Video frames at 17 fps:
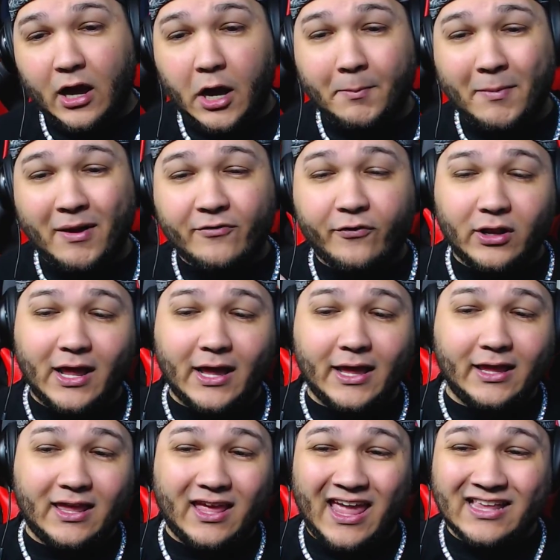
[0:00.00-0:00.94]
I felt
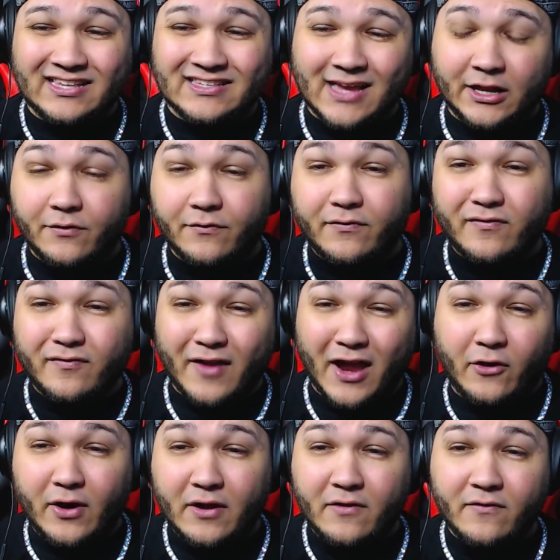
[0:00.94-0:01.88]
like it sounded
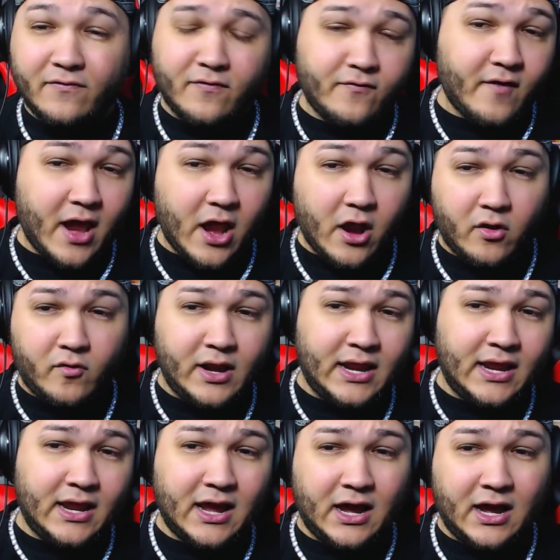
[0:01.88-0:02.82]
very,
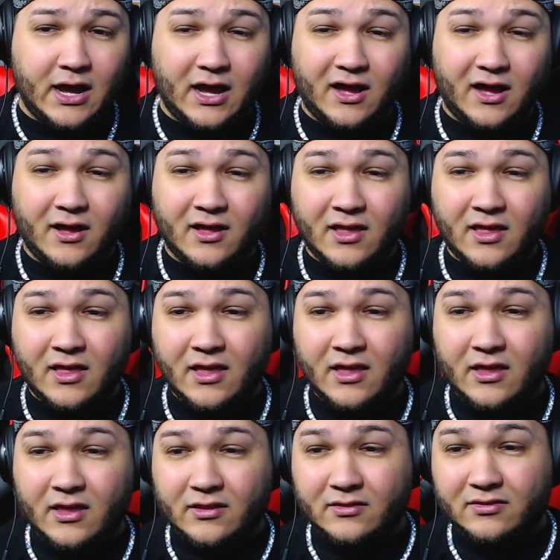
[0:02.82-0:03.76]
very
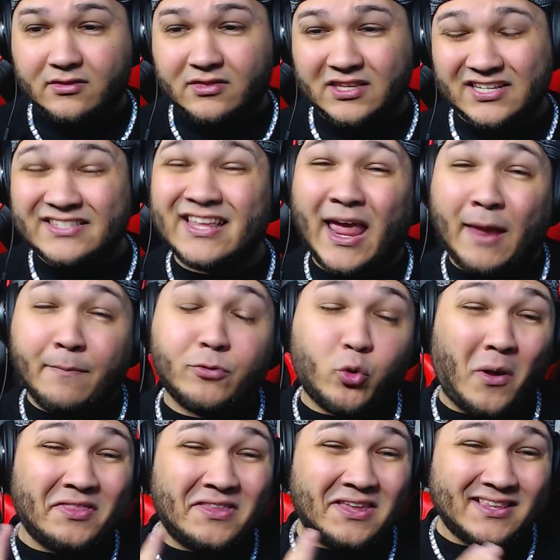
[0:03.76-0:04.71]
the same
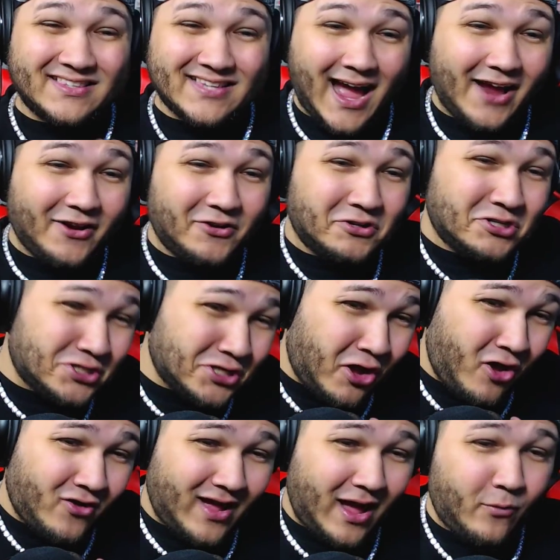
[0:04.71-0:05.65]
throughout the entire
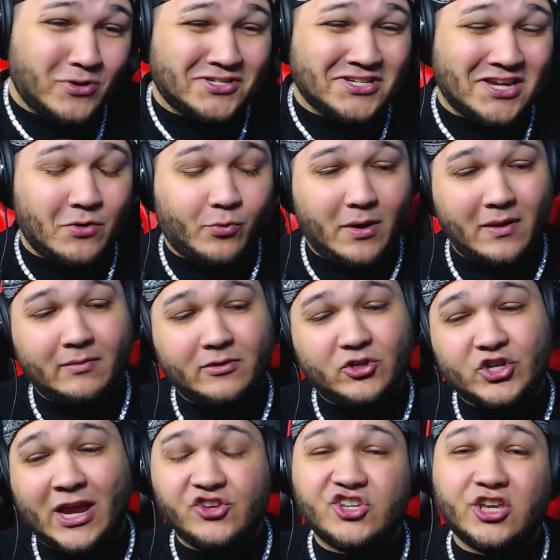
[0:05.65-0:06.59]
song. I wish he would
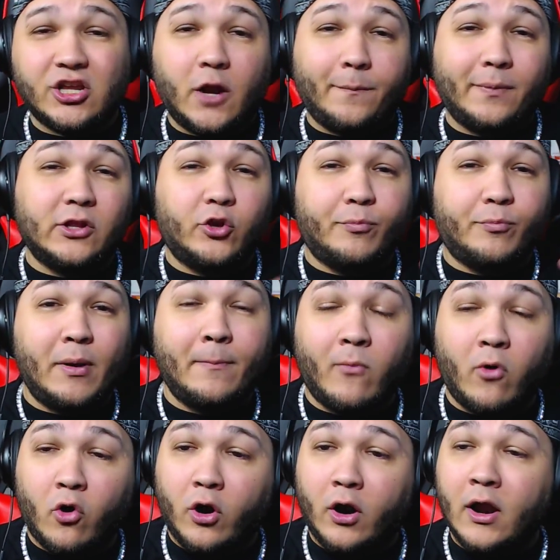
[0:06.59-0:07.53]
have changed it up a little bit
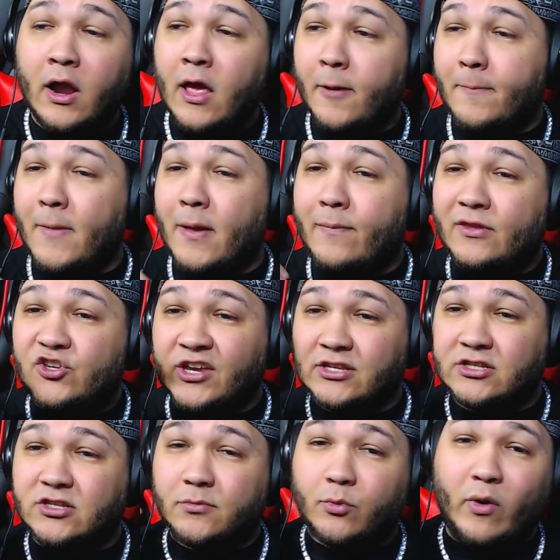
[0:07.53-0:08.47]
more, maybe
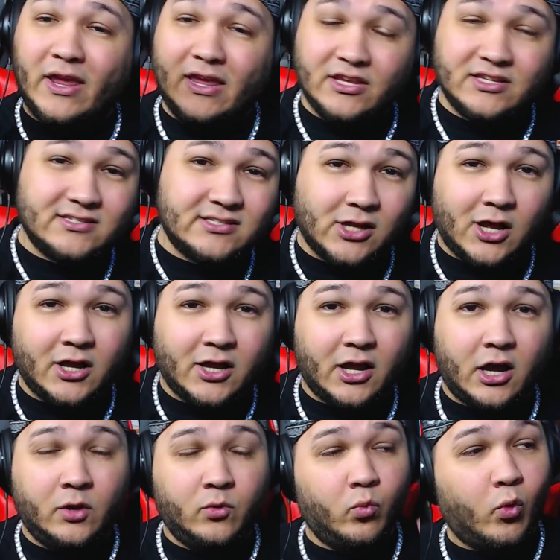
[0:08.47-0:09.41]
changed up the way he
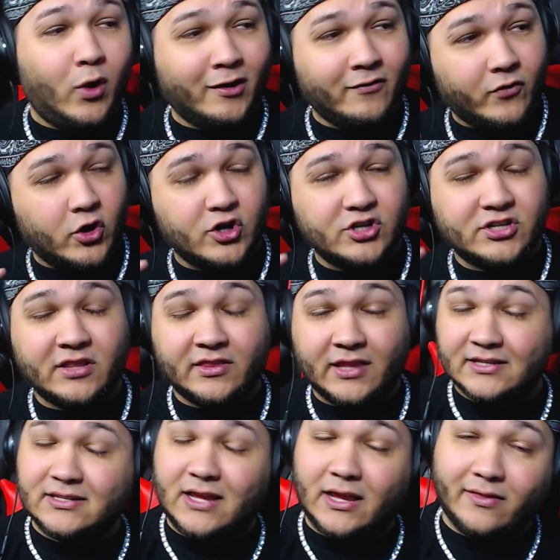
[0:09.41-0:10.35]
sung on one verse
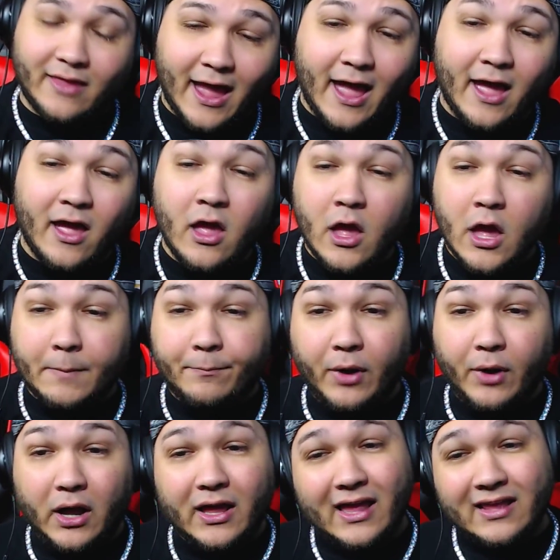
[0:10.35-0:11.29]
and things like that.
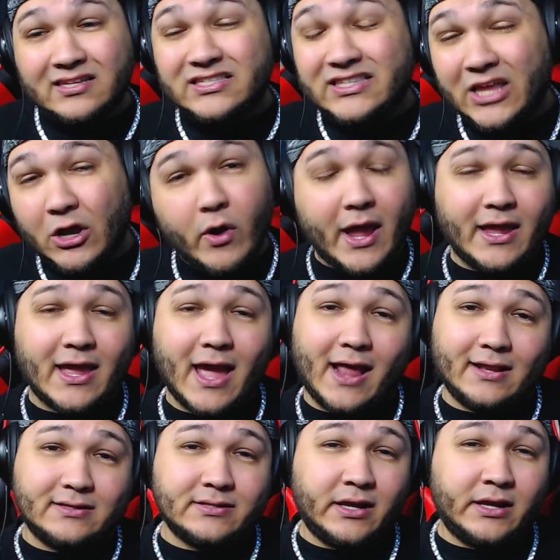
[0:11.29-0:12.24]
But it's still 8
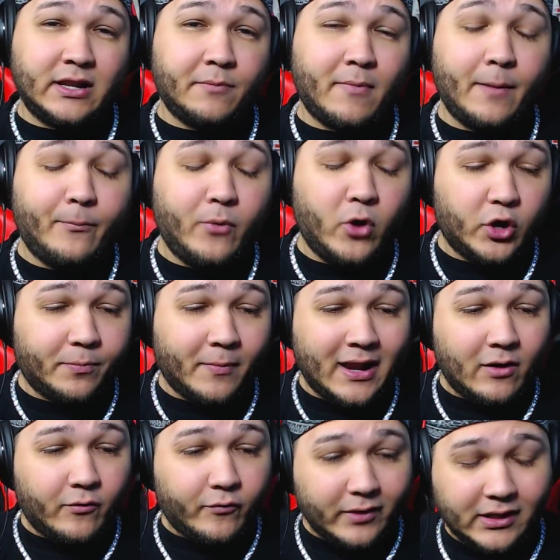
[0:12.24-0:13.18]
out of 10 in my book,
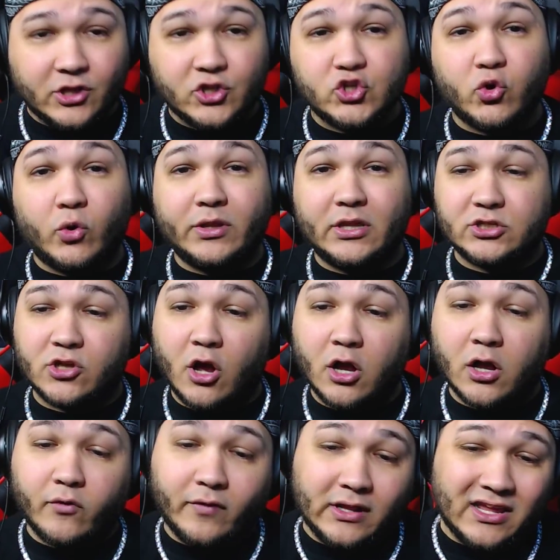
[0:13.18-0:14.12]
man. I really enjoyed the
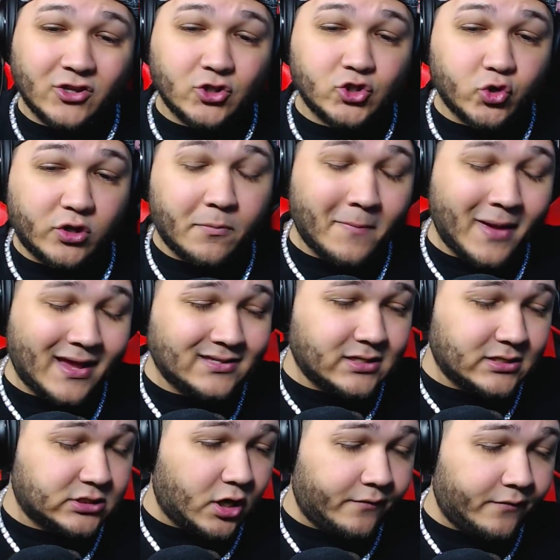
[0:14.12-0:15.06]
song. I really enjoyed the
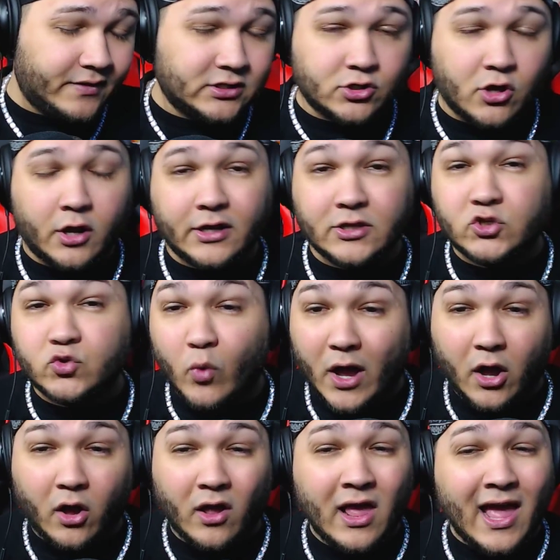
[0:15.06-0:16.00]
message of this song as
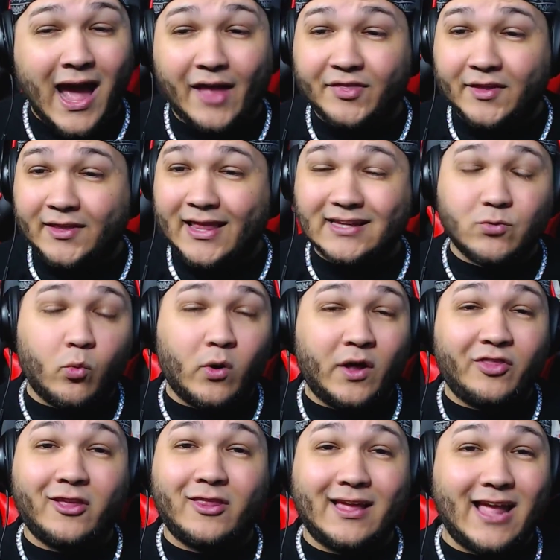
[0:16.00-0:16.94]
well. I think that's the
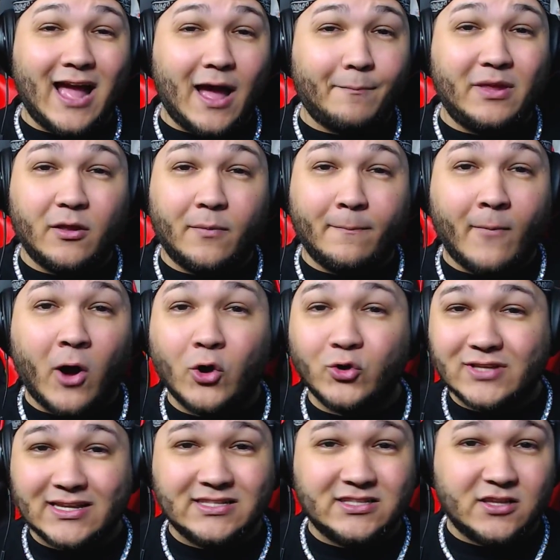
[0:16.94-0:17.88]
one thing that got me the
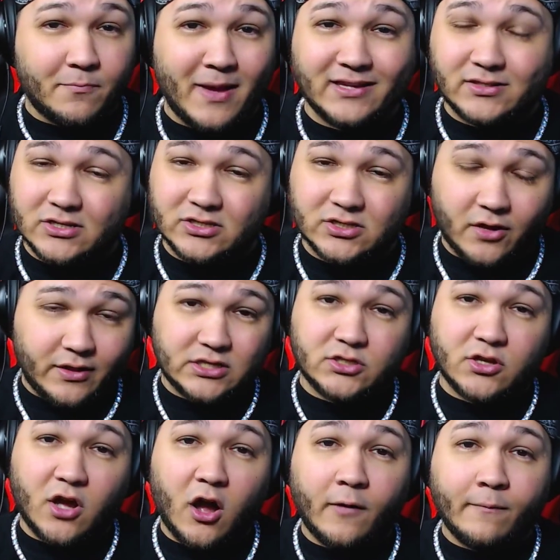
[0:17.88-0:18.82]
most, is the message of
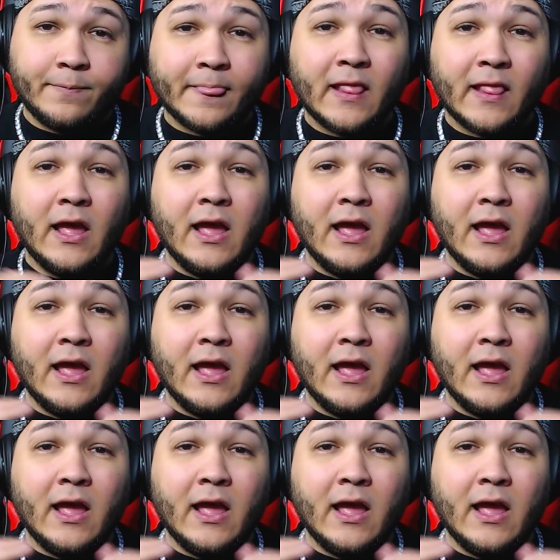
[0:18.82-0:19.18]
the song.